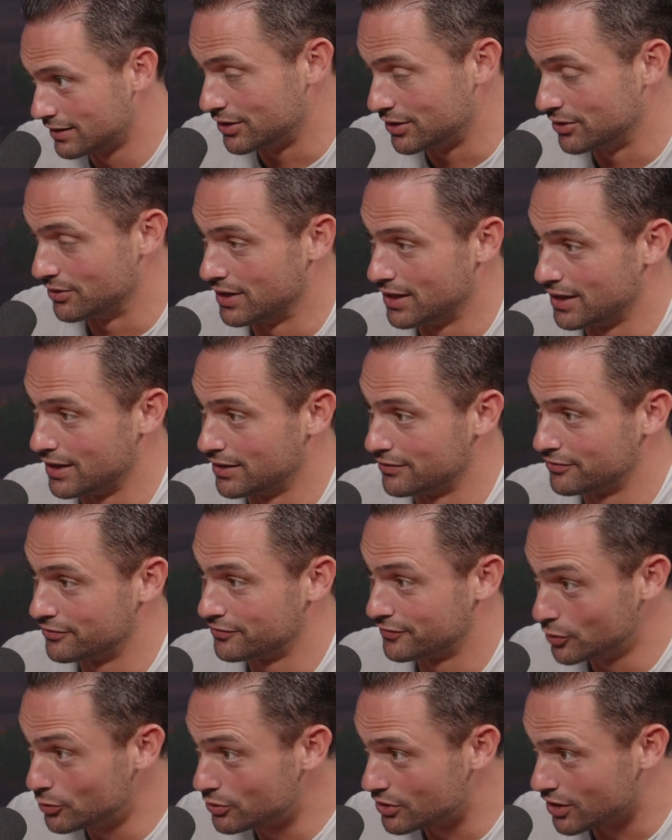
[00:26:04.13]
You have
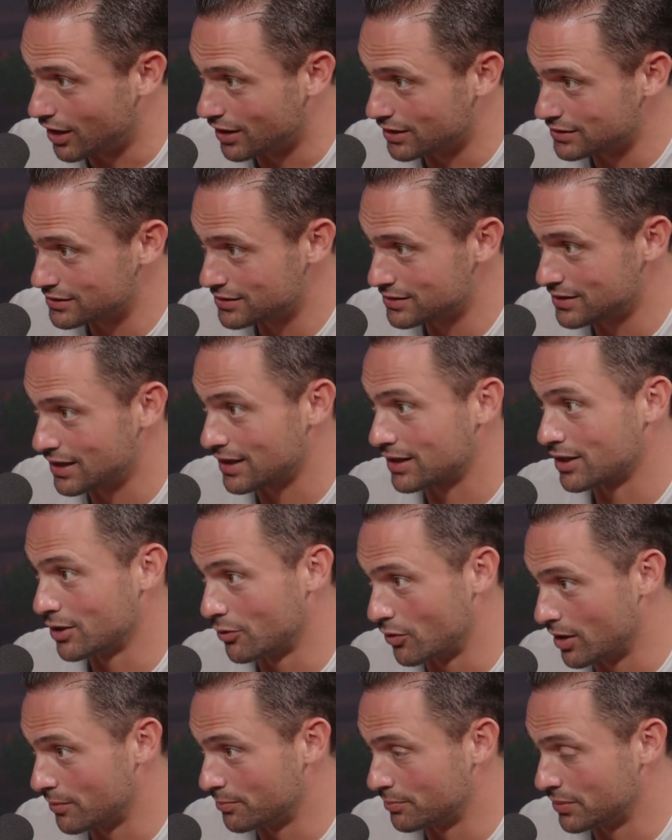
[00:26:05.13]
food costs that
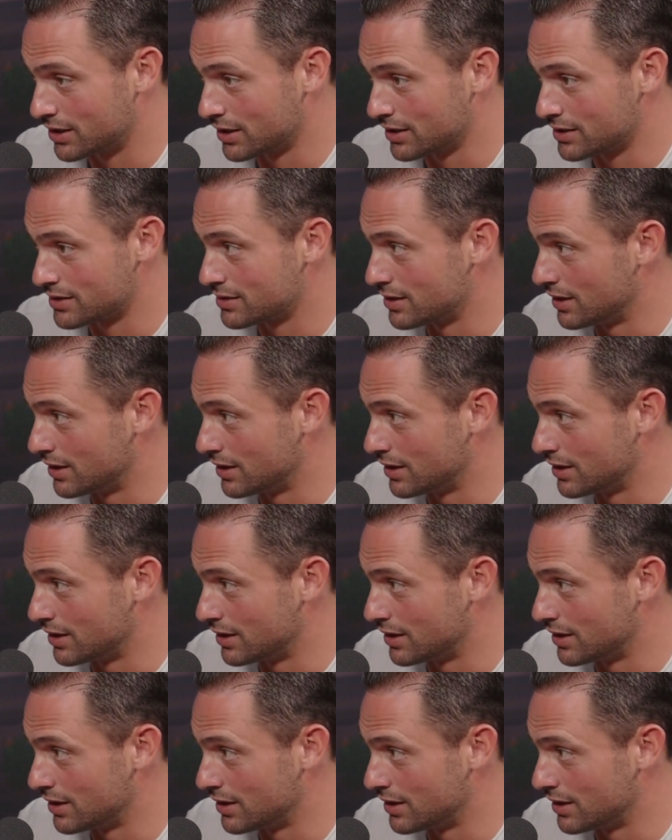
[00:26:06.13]
go up because